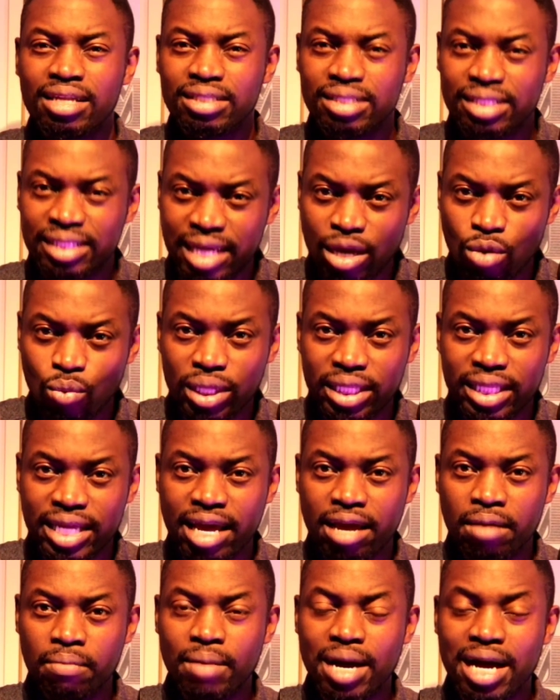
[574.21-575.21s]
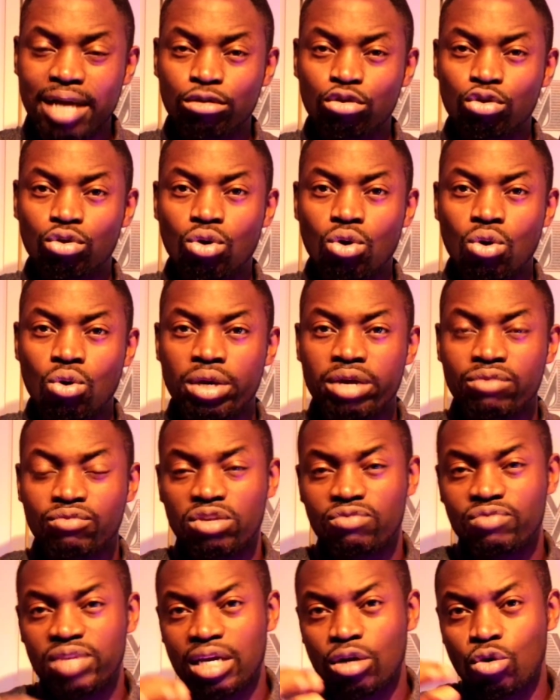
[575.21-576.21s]
Stay with them, and
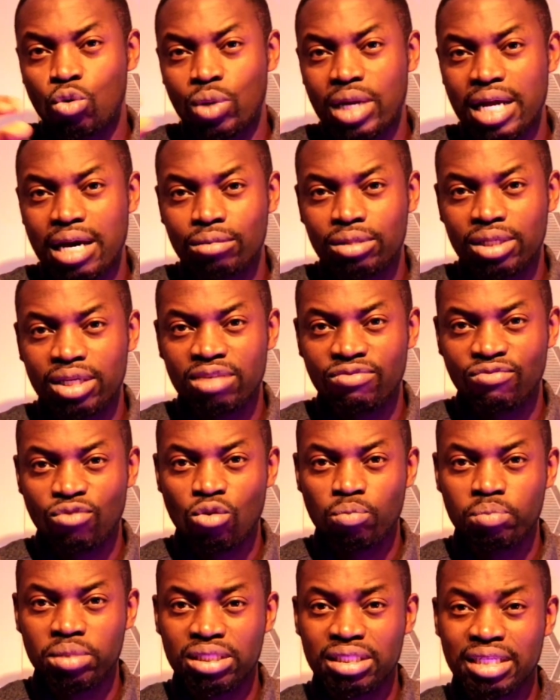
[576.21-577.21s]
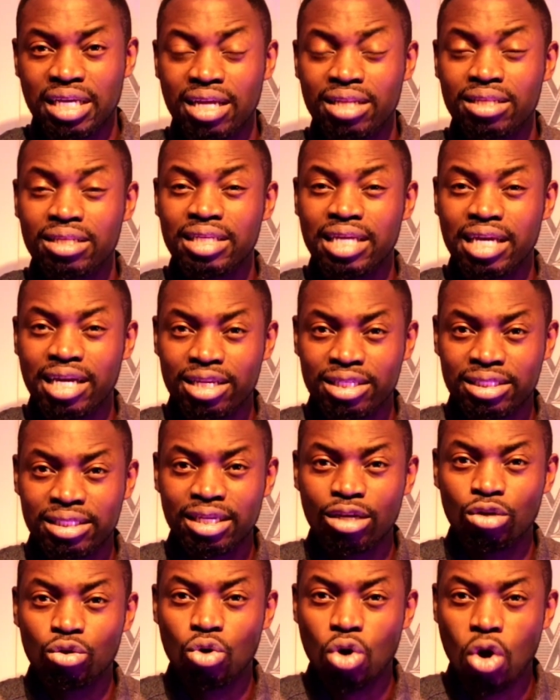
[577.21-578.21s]
even if they go down 3-4%, they're
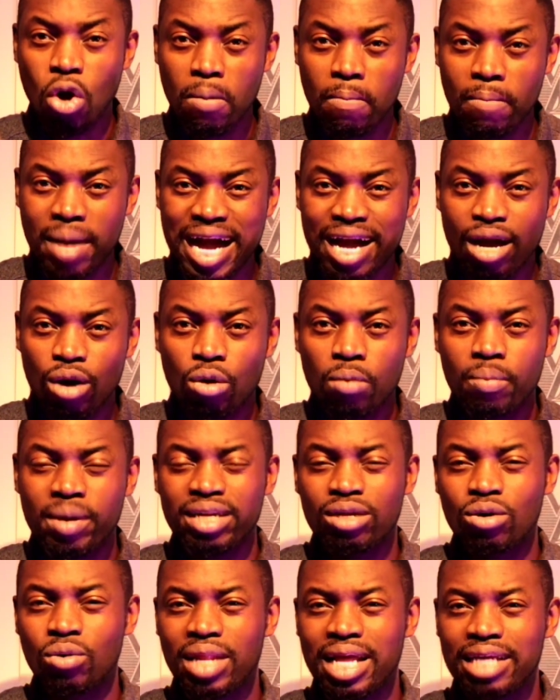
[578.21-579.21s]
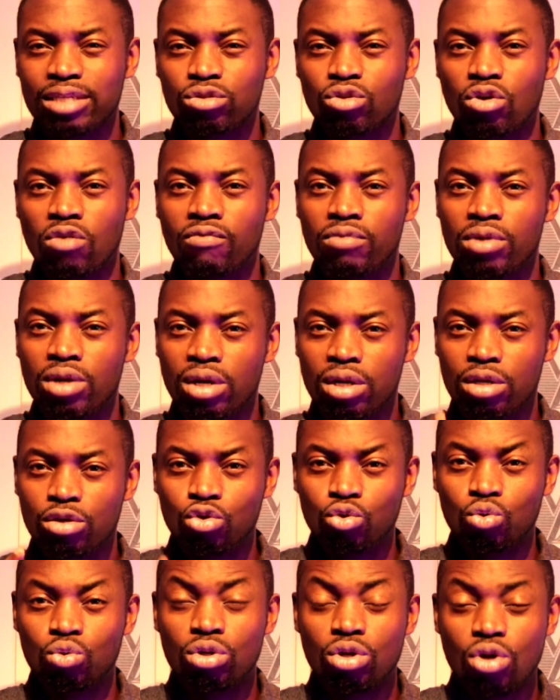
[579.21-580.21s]
still gonna come back up and all that stuff.
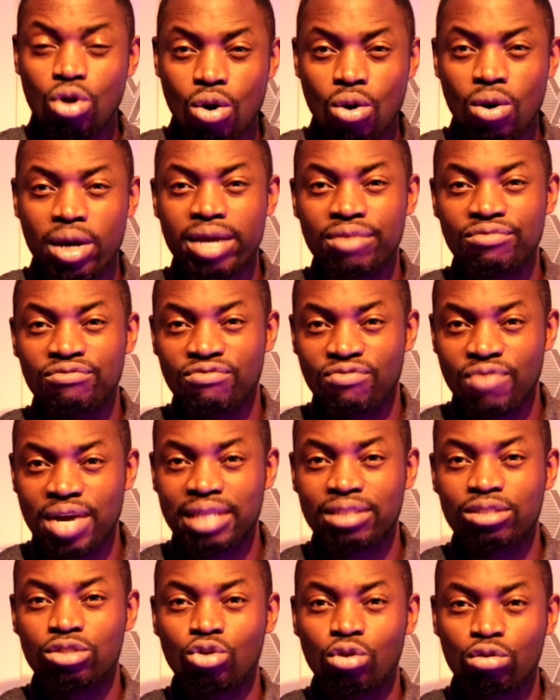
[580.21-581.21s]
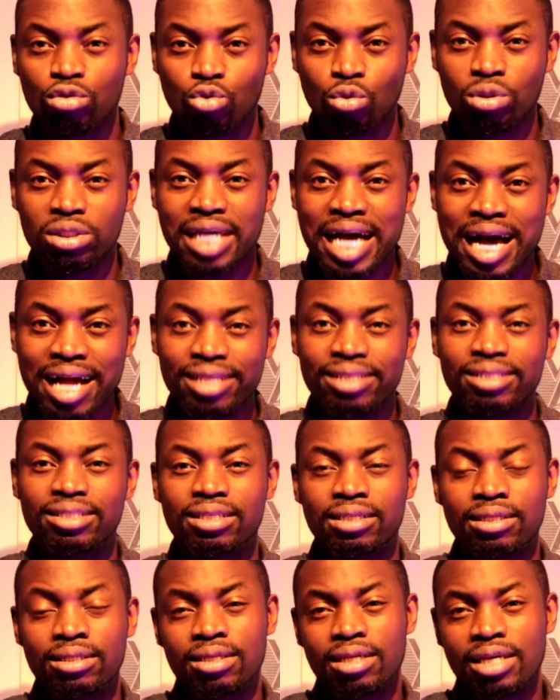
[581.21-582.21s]
Do not invest your
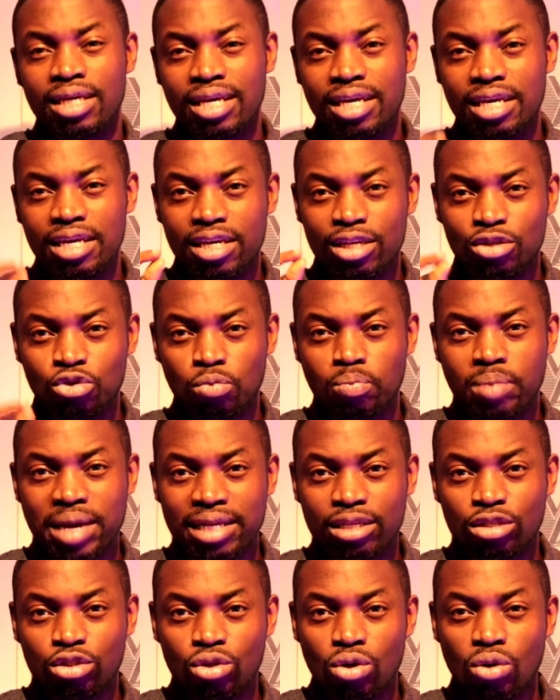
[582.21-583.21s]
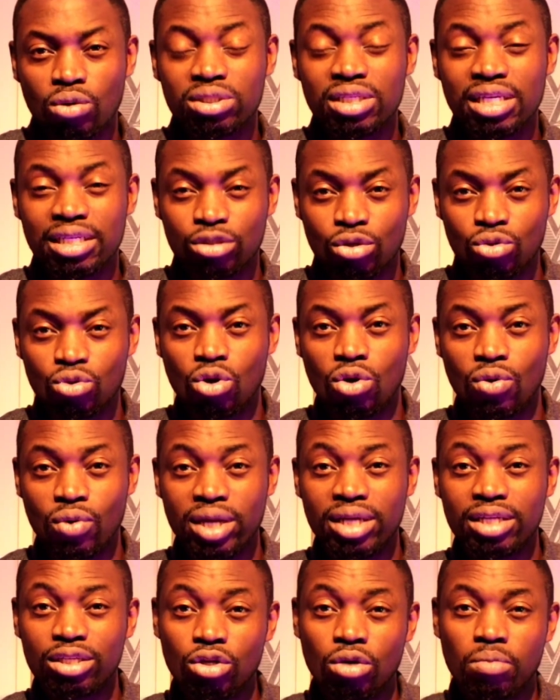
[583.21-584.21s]
totality into penny stocks. It's gonna
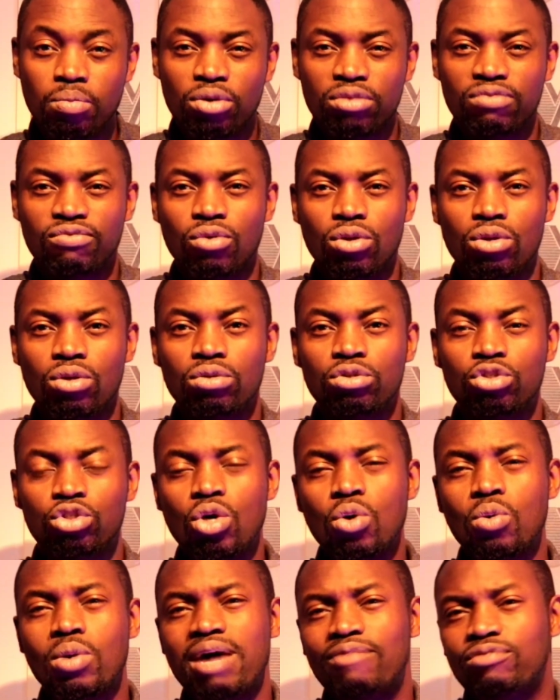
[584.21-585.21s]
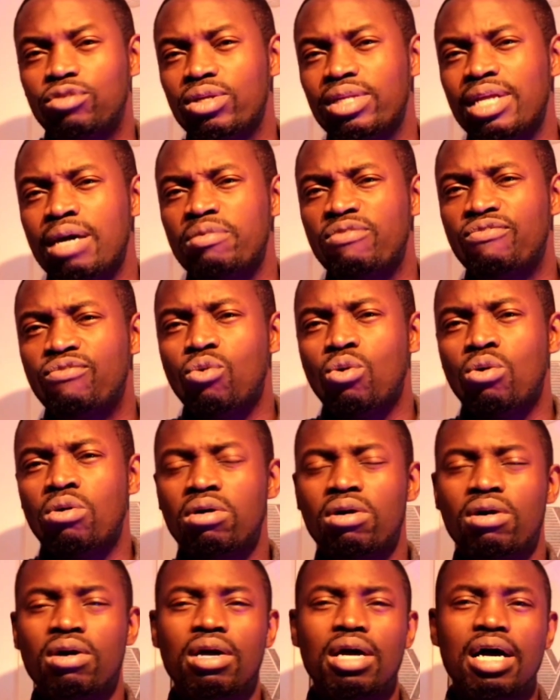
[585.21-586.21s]
ruin your portfolio. So I've done that
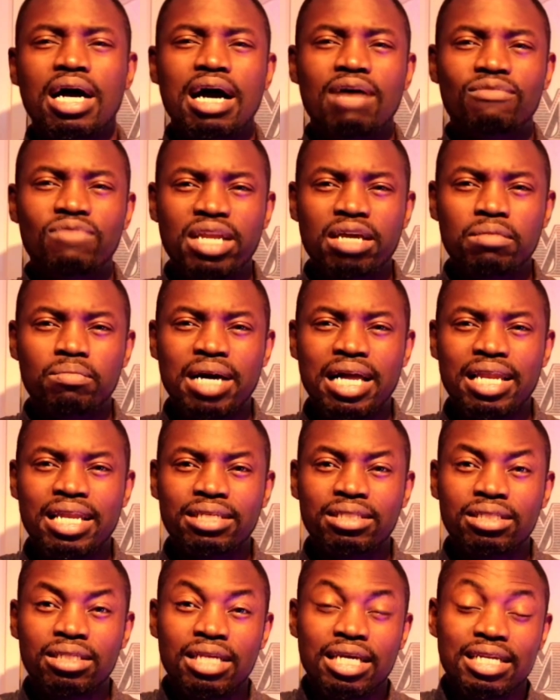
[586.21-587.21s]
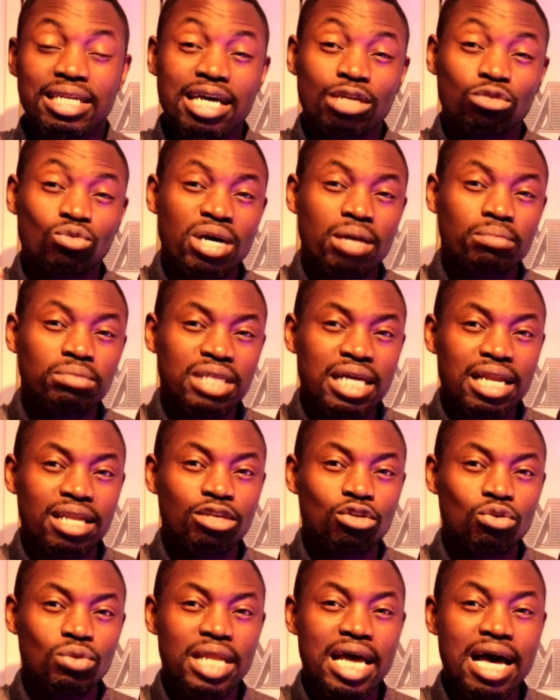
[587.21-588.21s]
before. I've learned my lesson, and that's why I'm
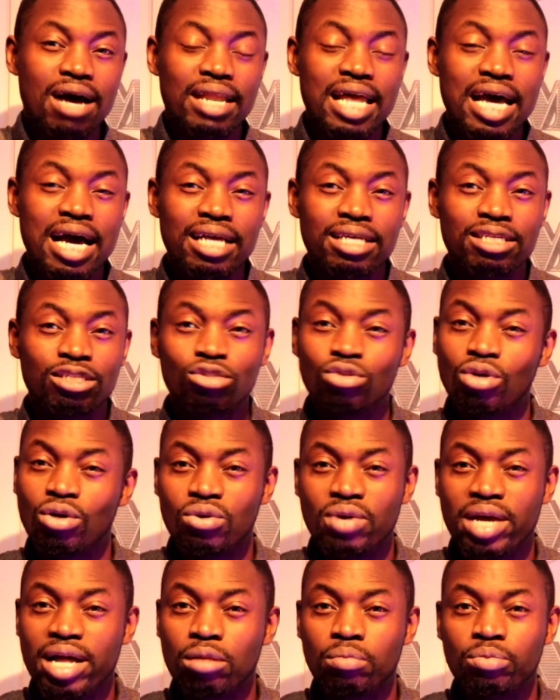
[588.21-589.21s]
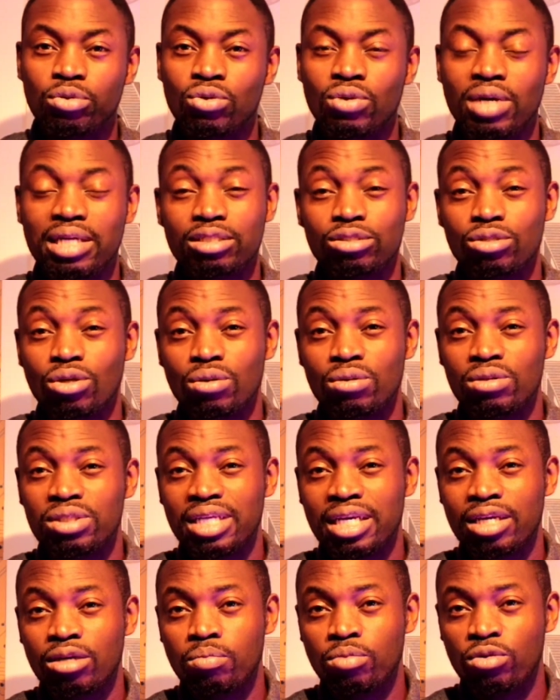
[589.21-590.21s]
telling you now that it's not gonna help you and it's not gonna
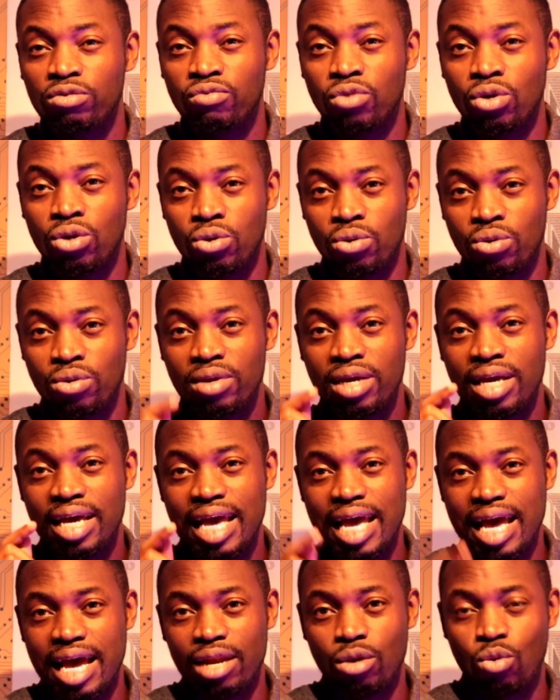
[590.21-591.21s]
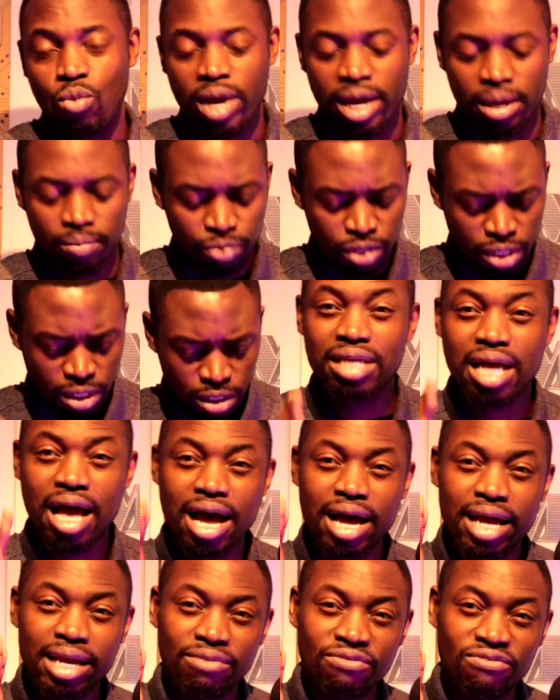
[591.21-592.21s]
take your portfolio anywhere. These
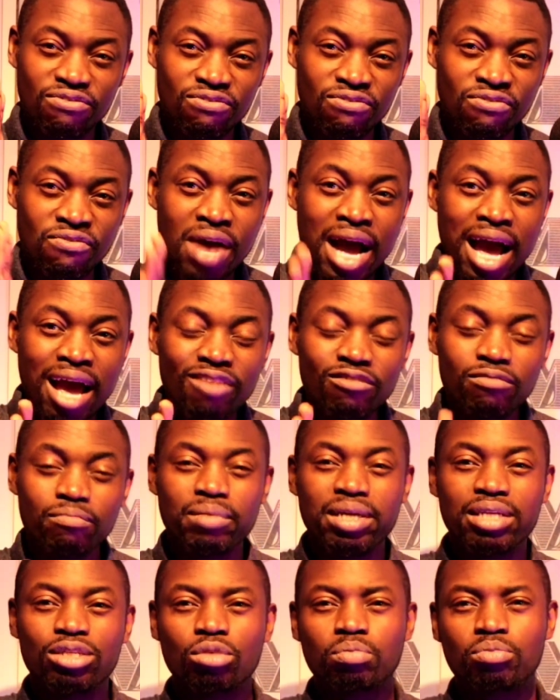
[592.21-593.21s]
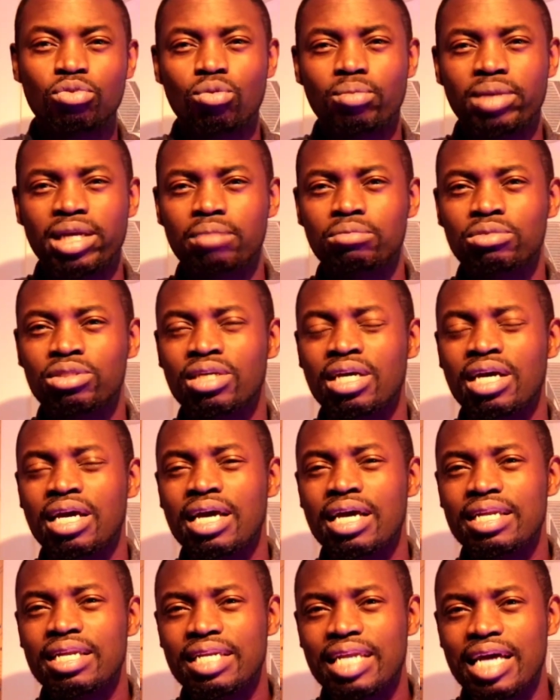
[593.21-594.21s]
are the 5 major problems
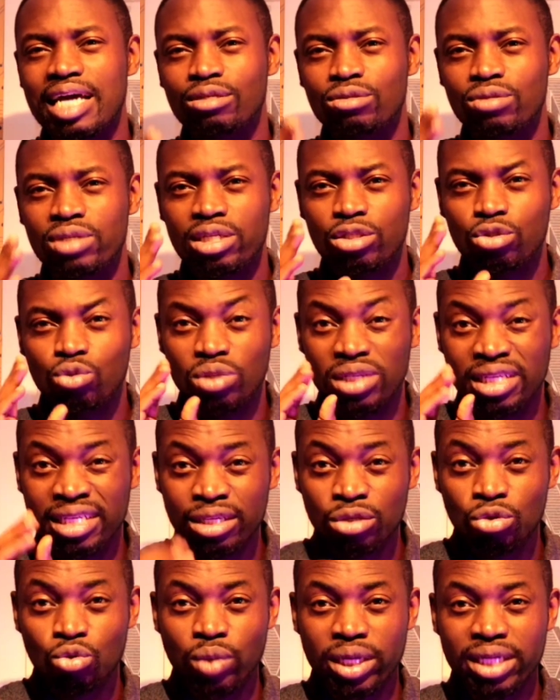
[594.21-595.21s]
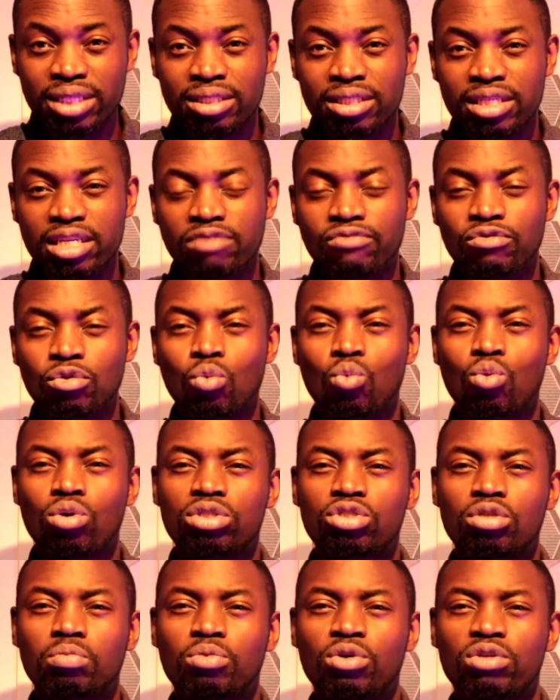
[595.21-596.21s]
that you need to deal with if you
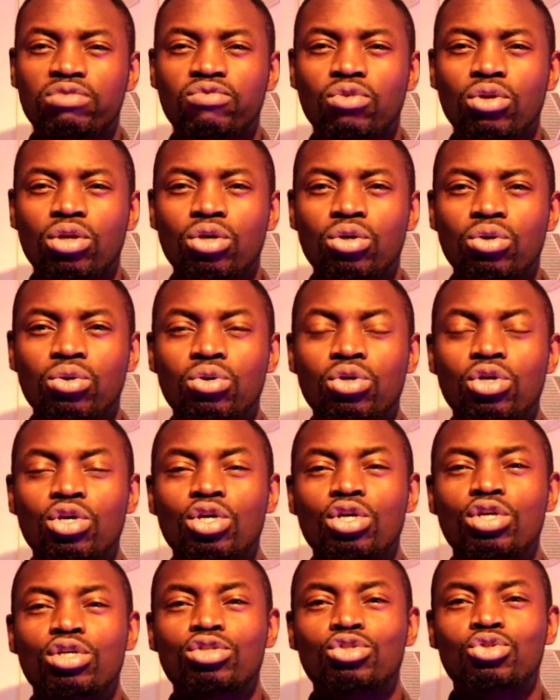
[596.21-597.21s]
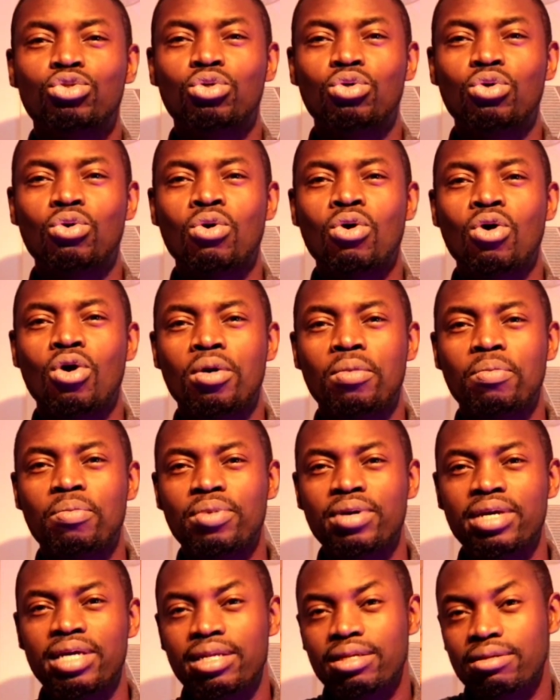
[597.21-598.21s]
want your portfolio to go
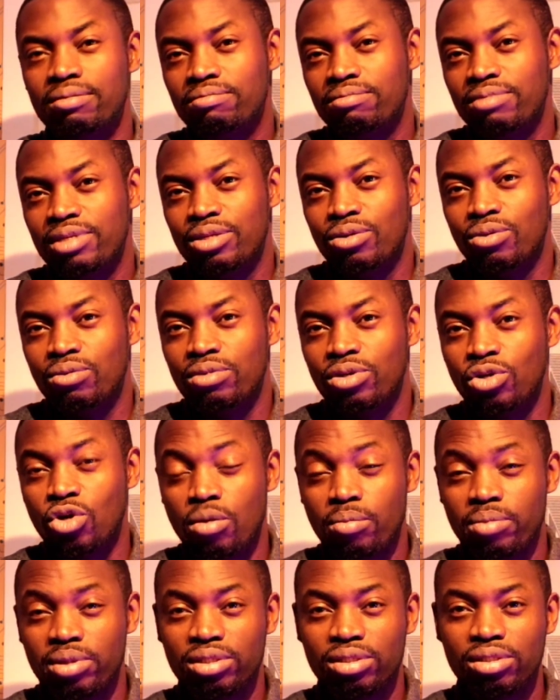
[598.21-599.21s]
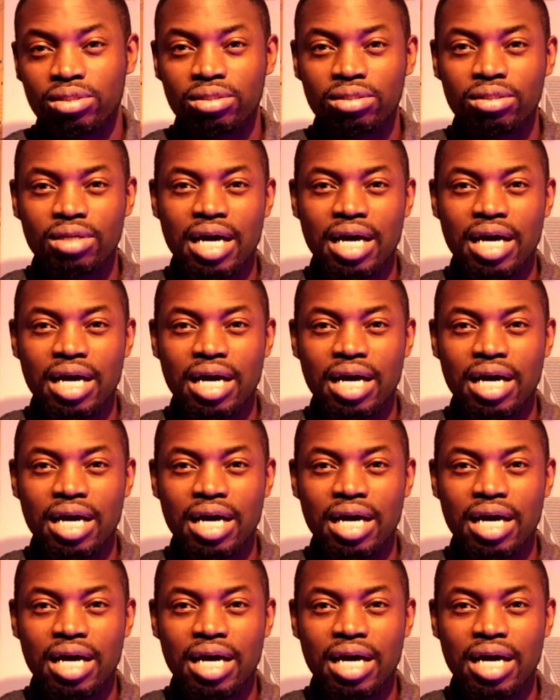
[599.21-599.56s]
up in, numbers